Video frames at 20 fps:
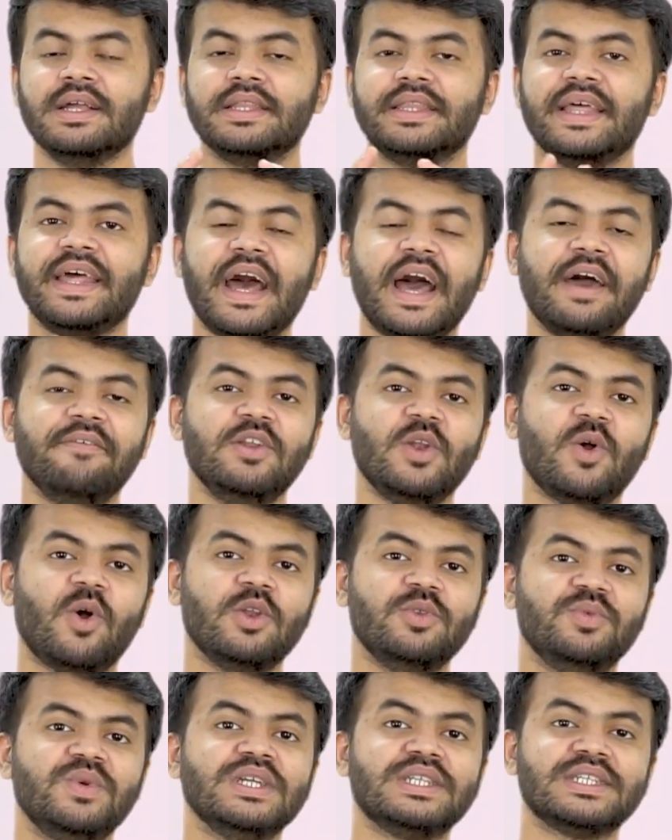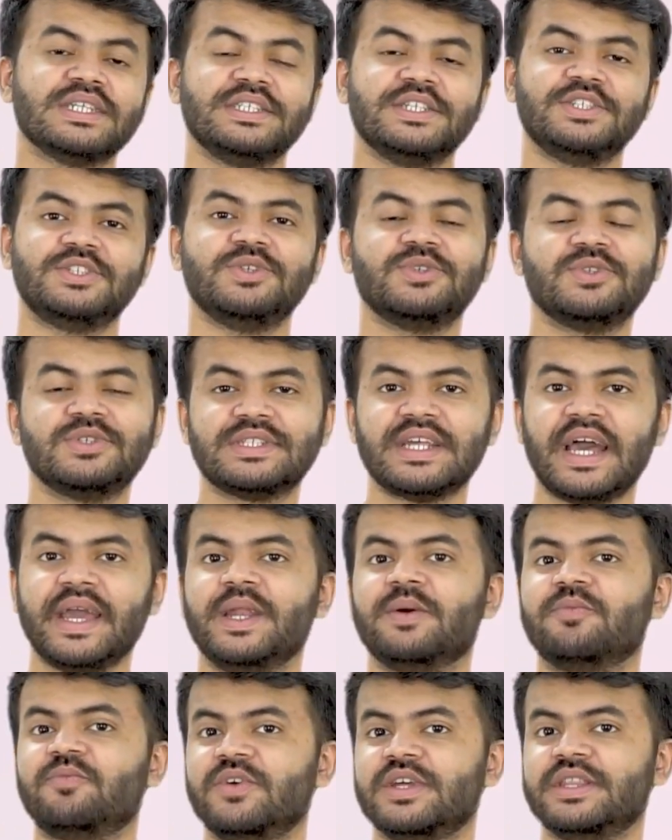then I will always suggest you to
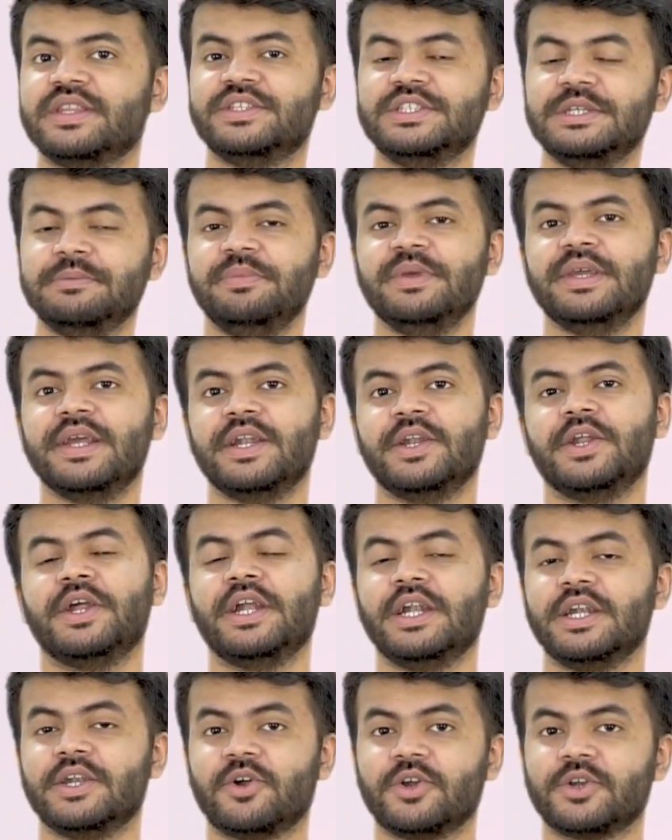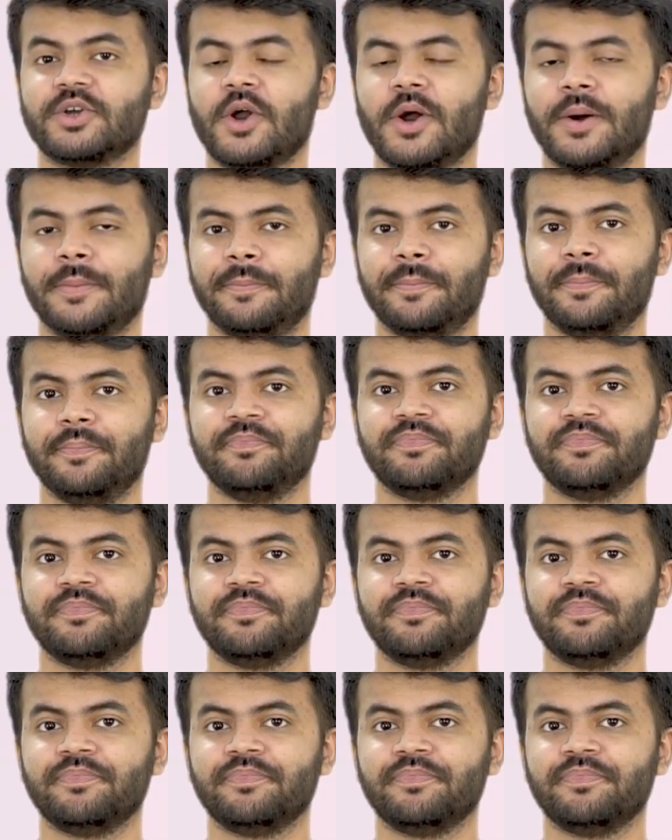sign up with gpldl.com.